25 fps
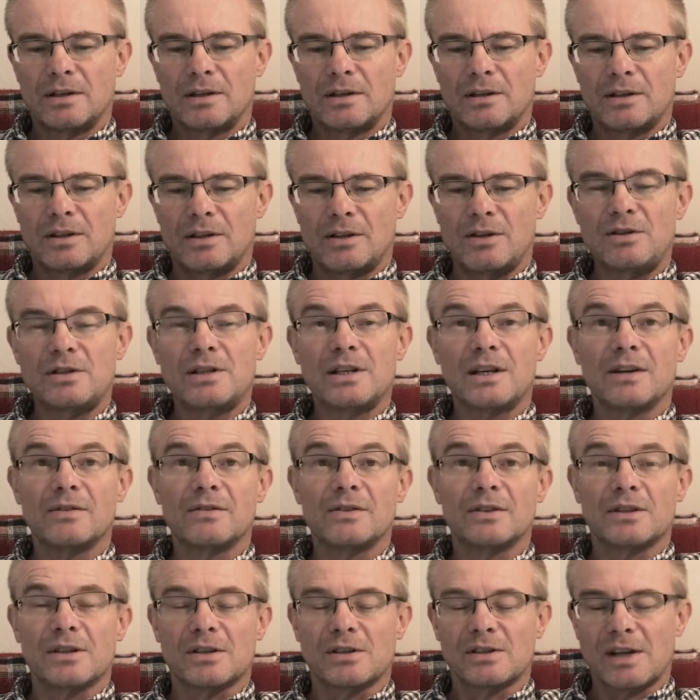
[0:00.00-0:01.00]
"They used to give it
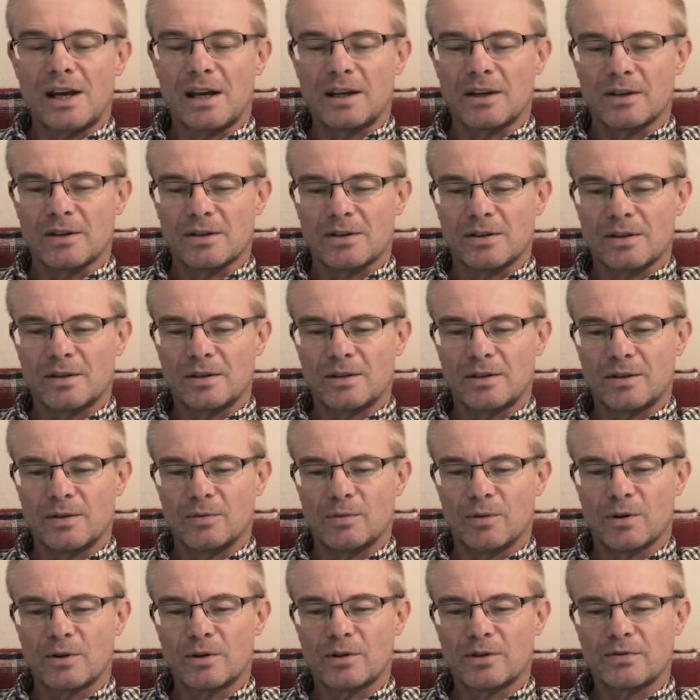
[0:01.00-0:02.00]
to sailors to
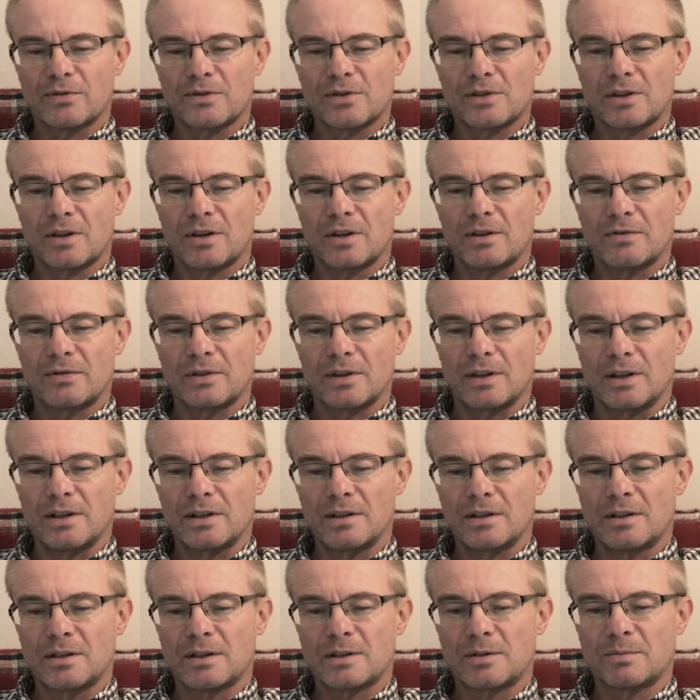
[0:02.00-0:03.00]
ward off scurvy,"
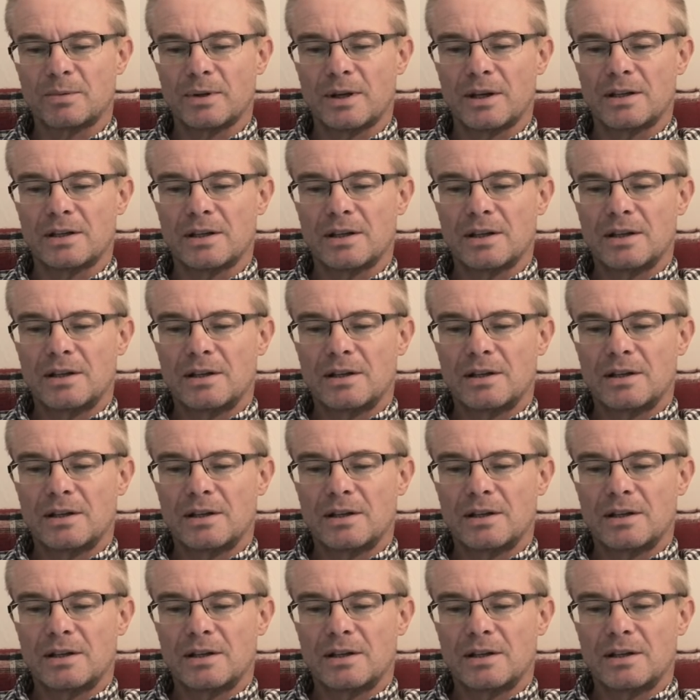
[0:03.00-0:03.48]
she explained,